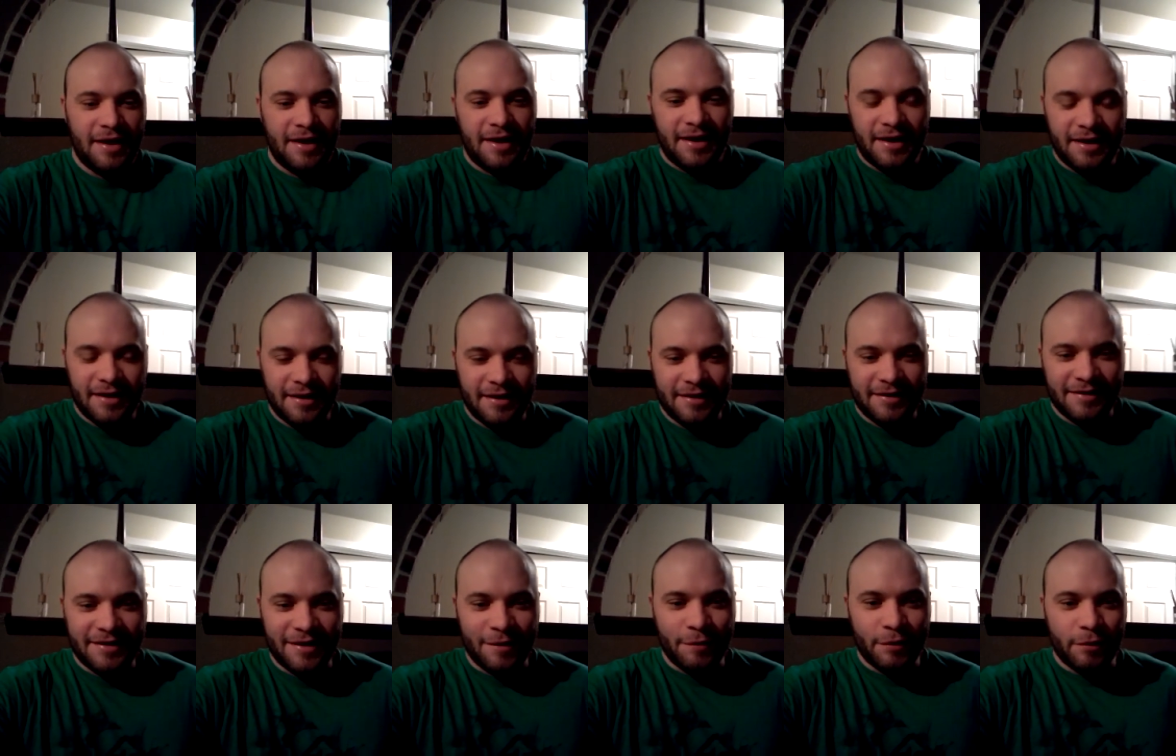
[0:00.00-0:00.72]

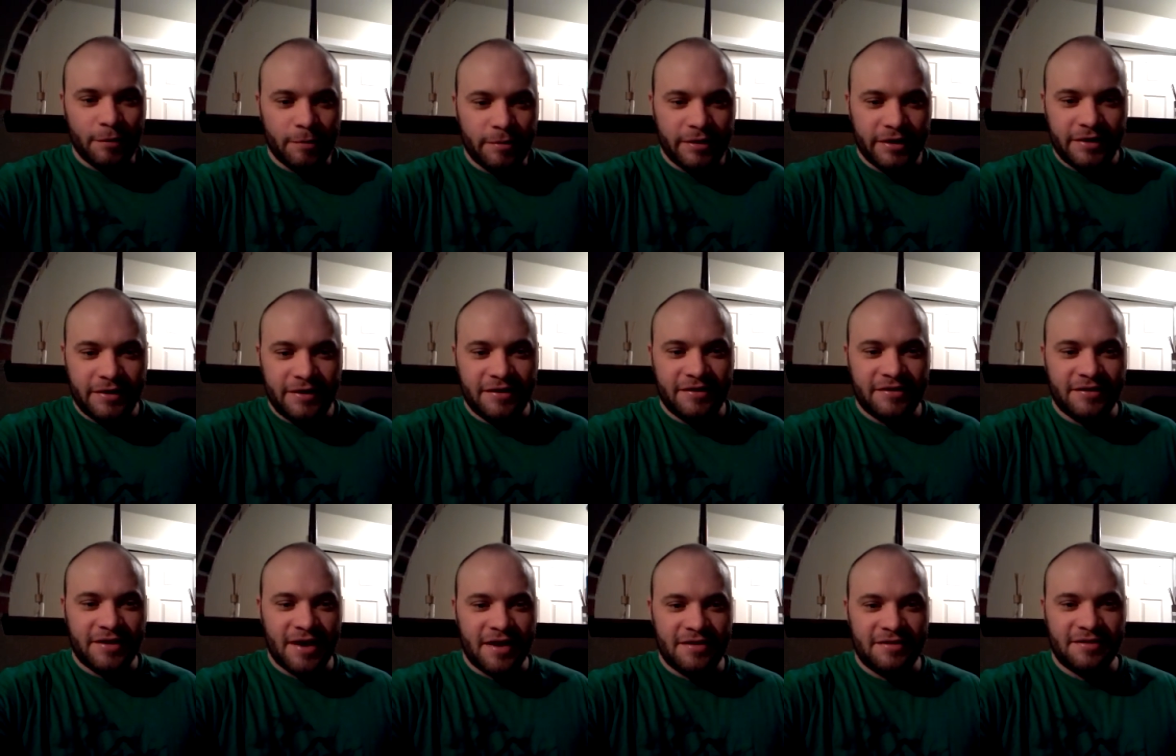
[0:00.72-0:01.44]
and uh, we will be
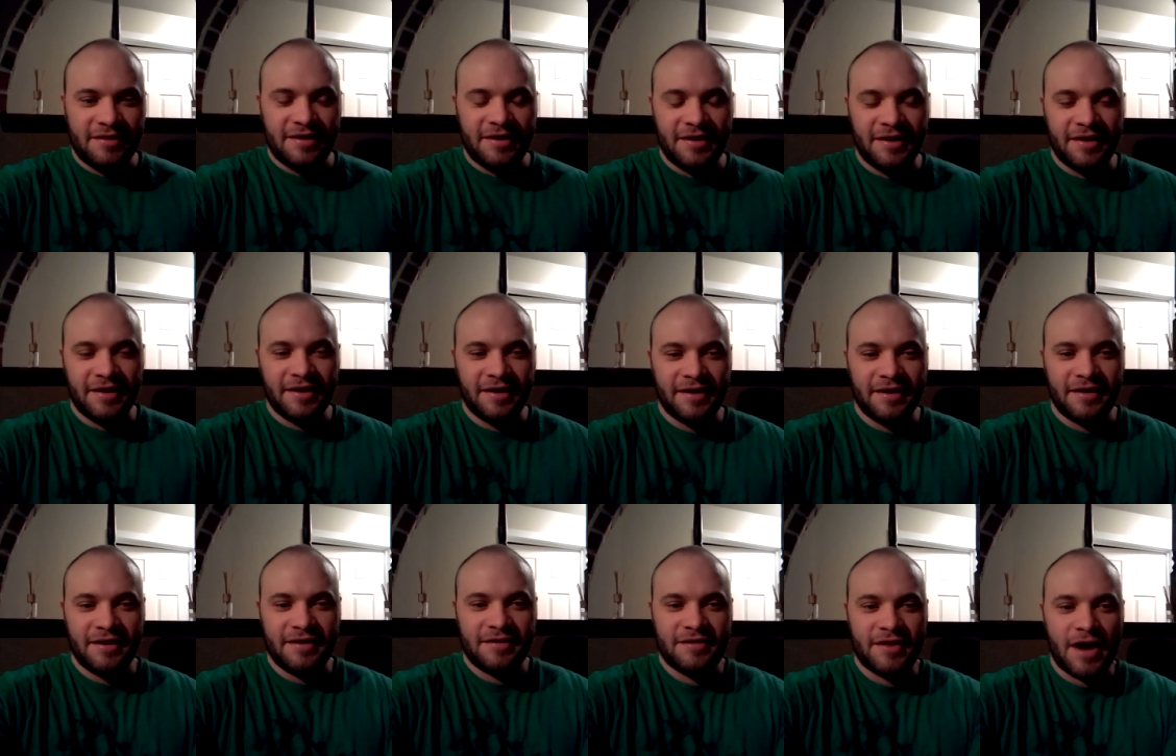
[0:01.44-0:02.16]
discussing
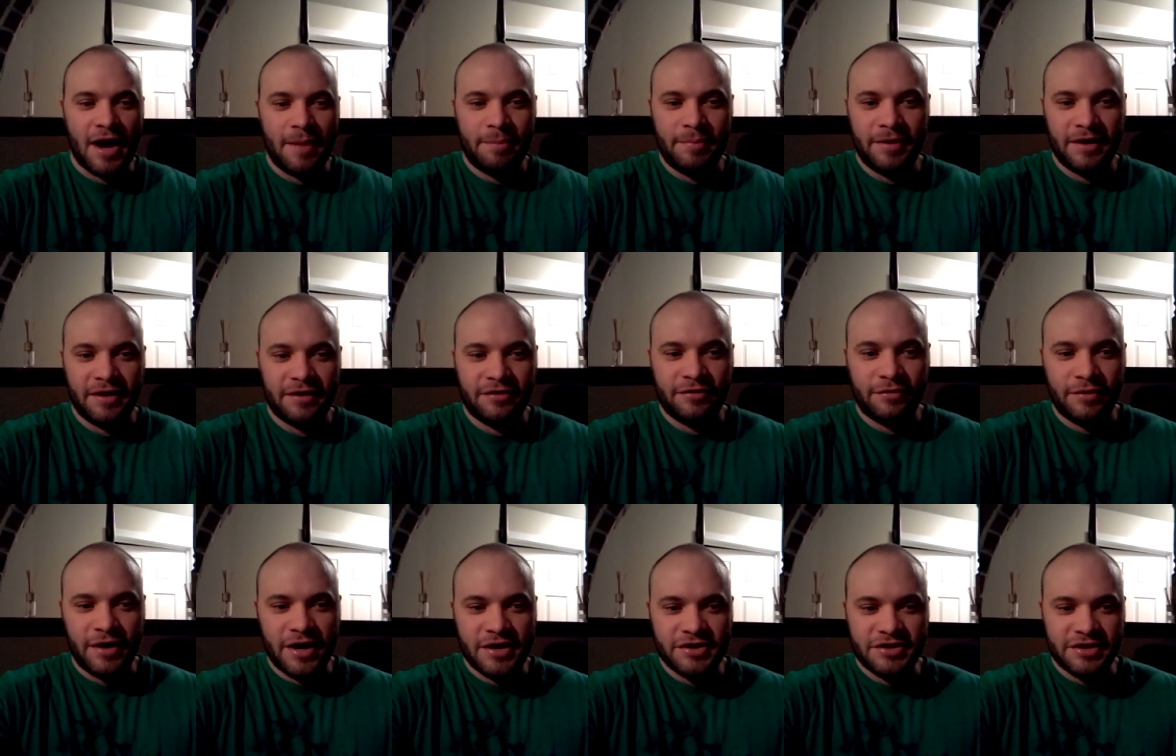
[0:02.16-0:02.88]
topics
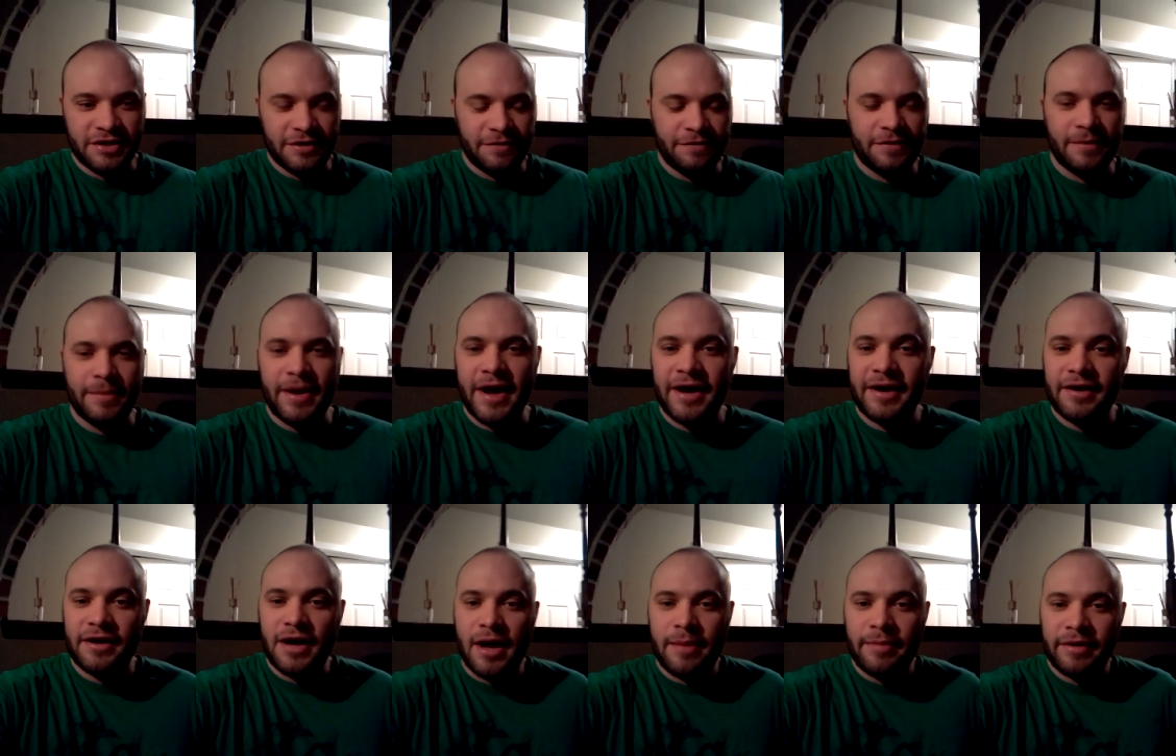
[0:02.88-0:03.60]
ranging from
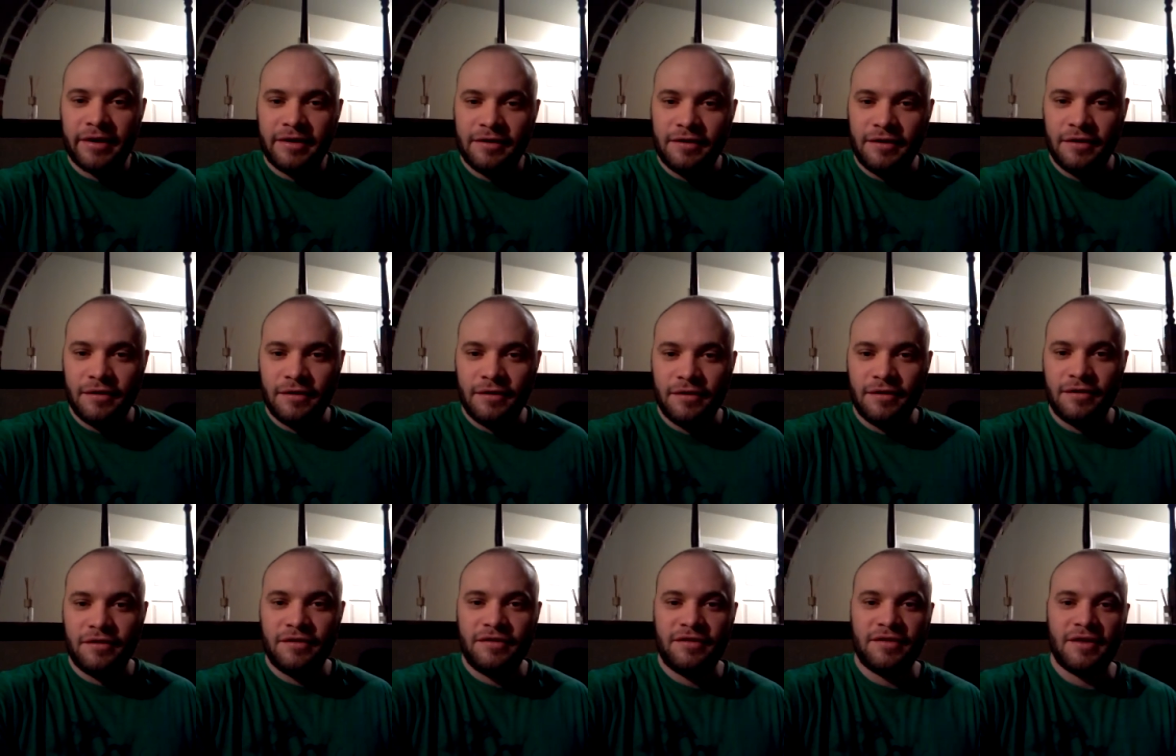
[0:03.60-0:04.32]
economic
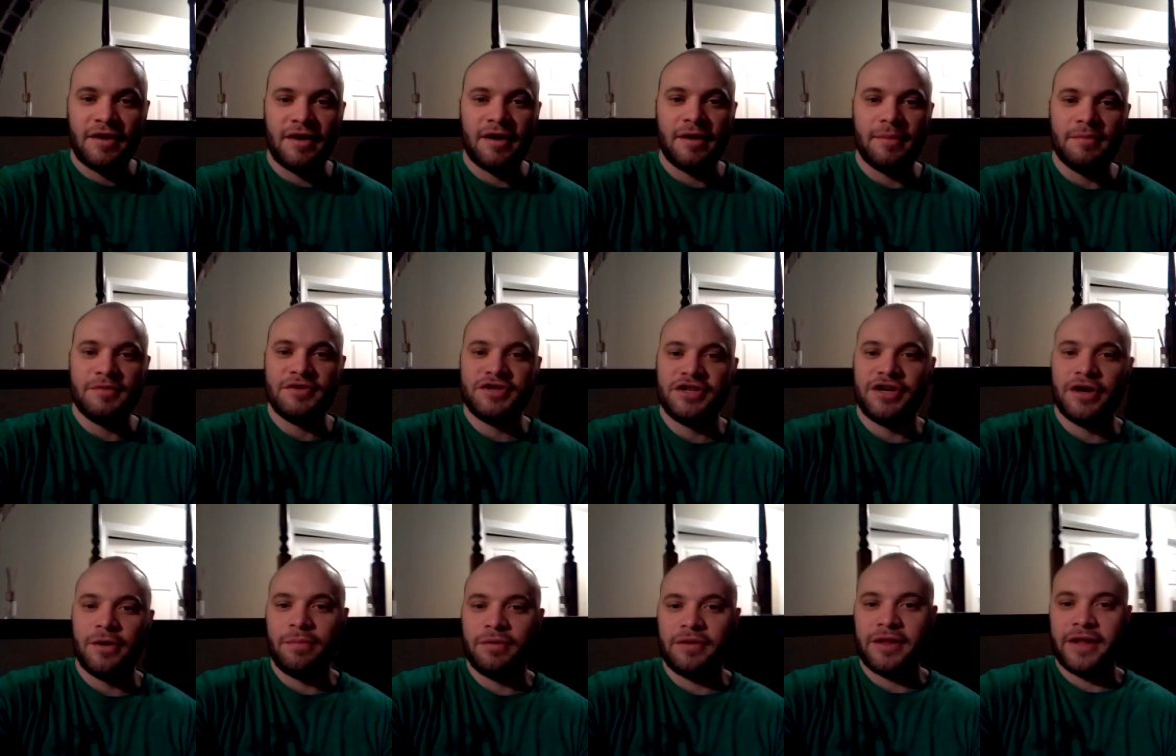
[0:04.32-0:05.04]
news, um,
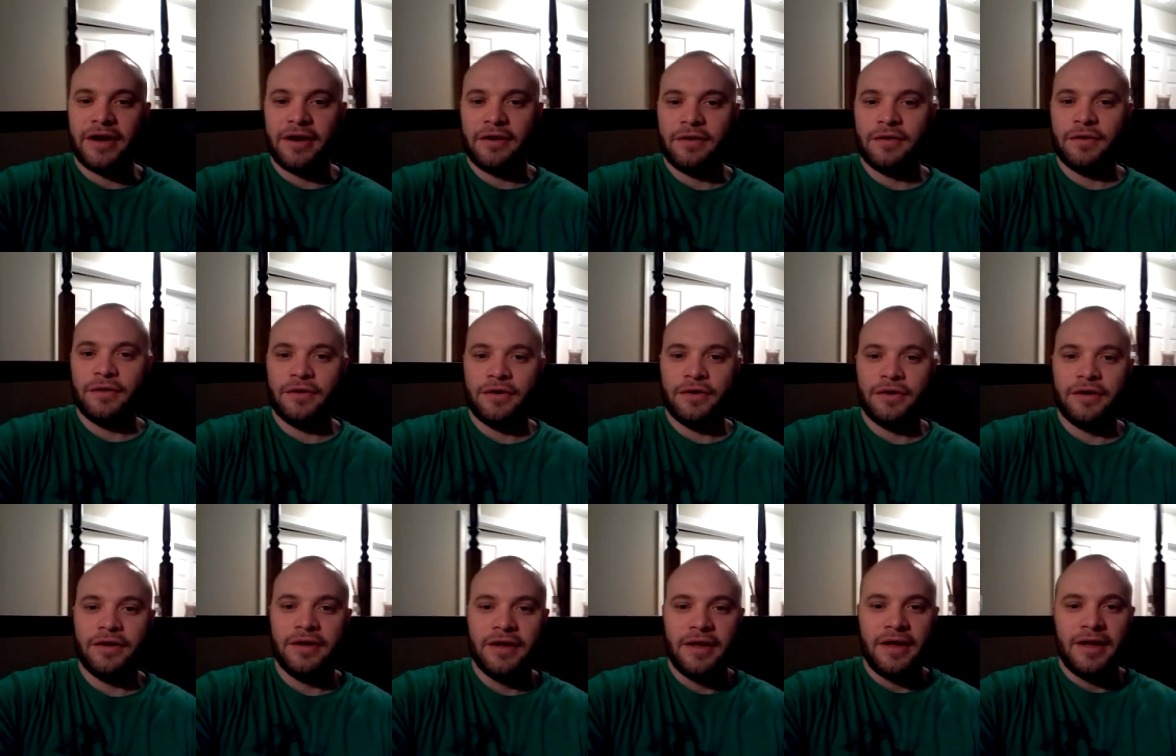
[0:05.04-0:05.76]

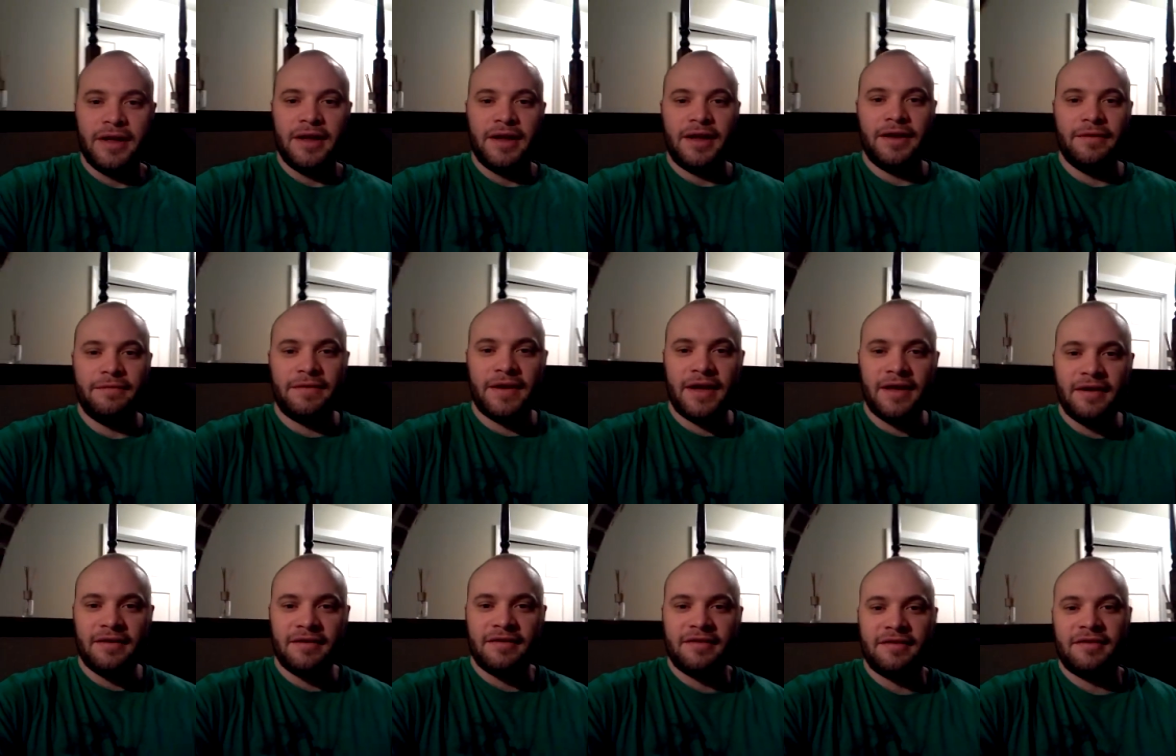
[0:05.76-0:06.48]
geopolitical
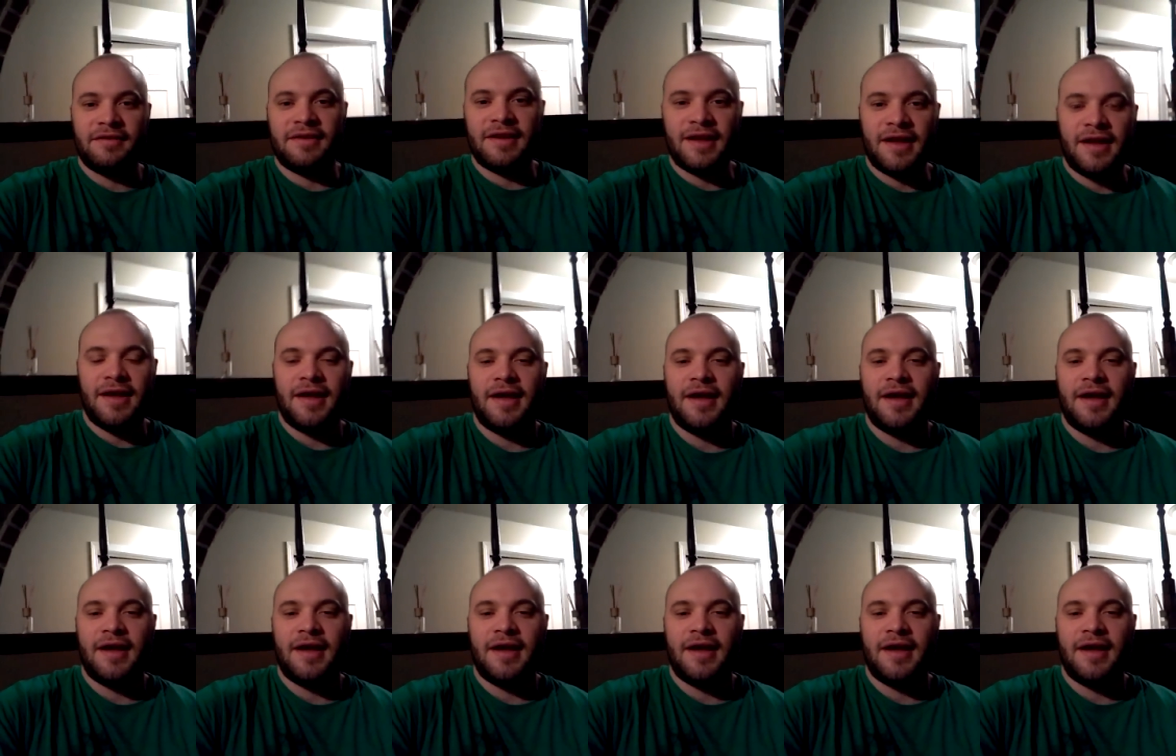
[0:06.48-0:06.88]
events,